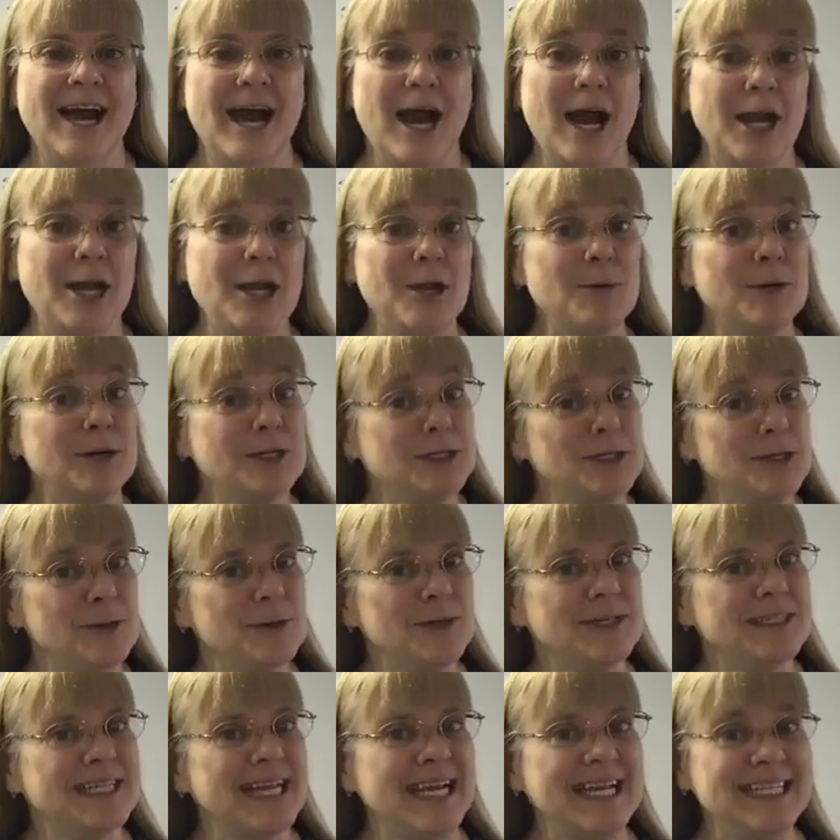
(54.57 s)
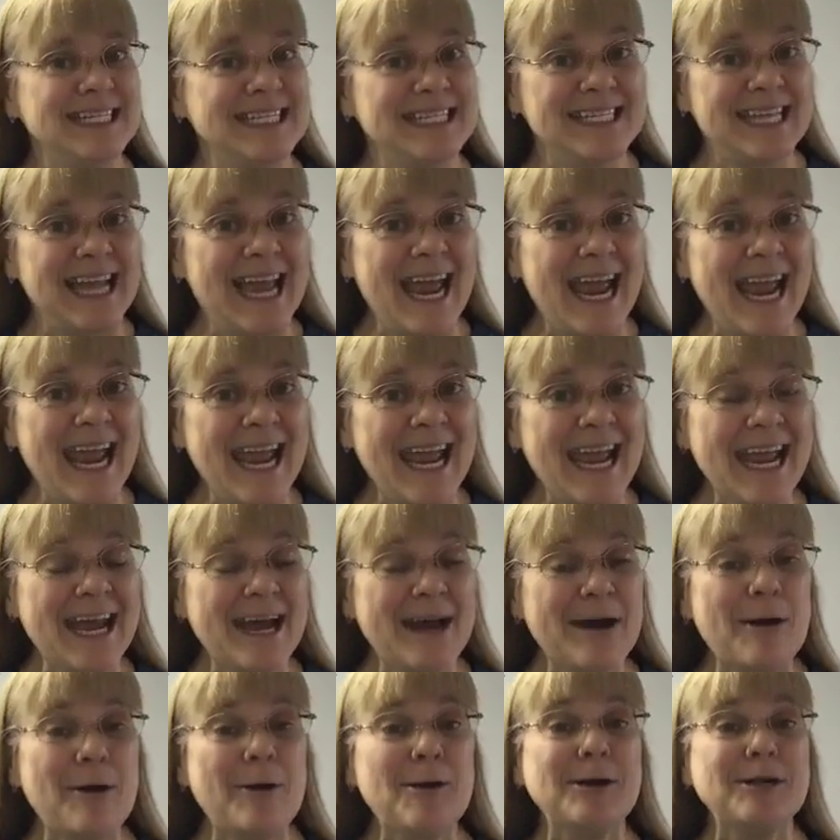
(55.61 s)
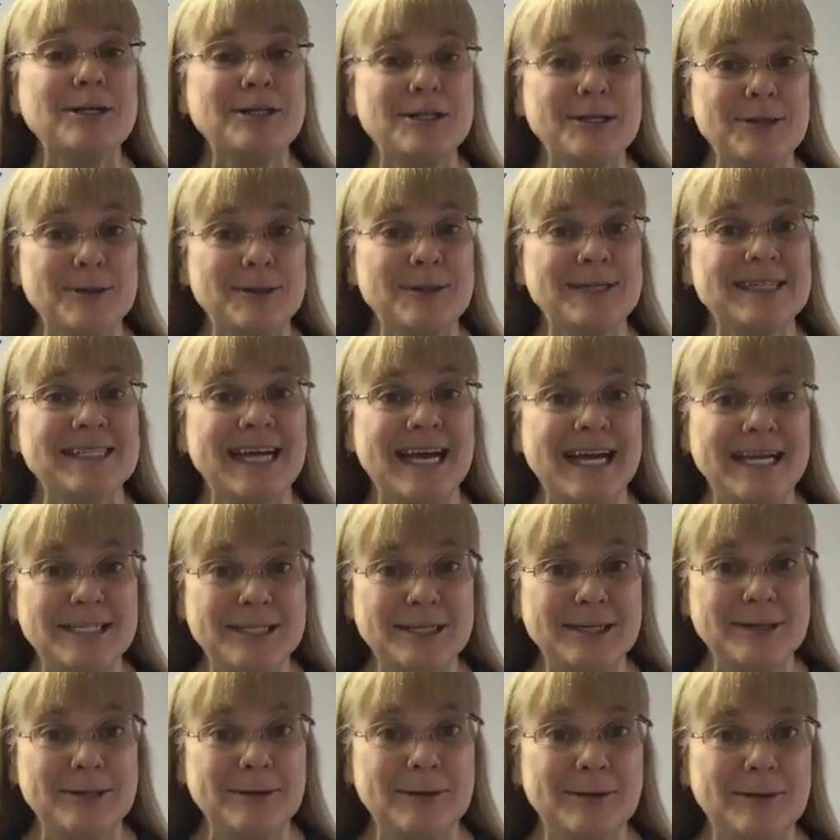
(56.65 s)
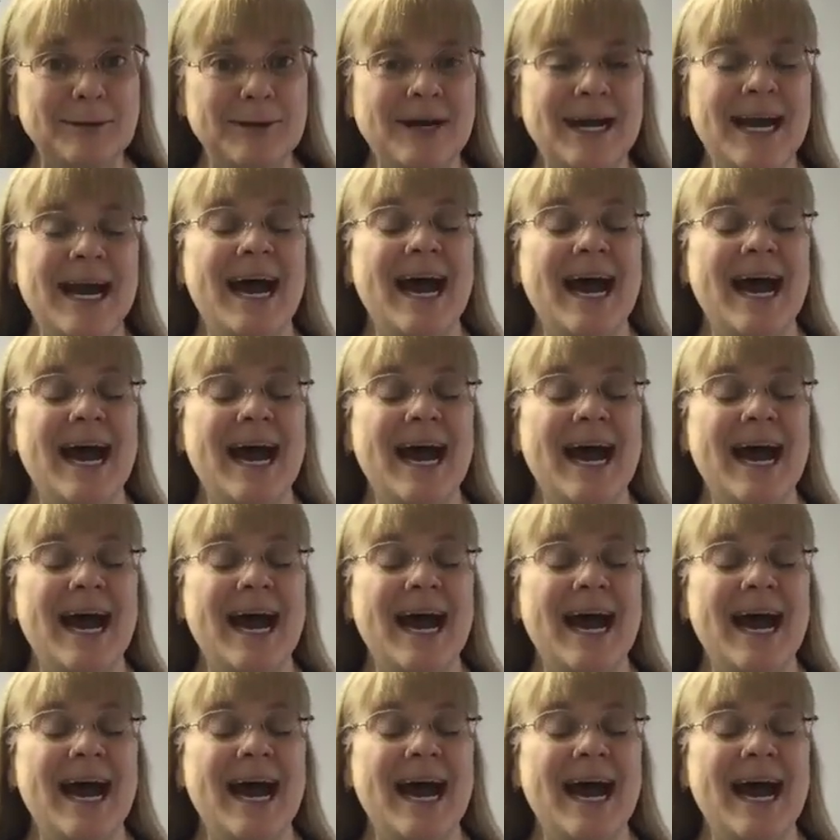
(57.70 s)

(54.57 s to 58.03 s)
Are you a do as I say or a do as I do?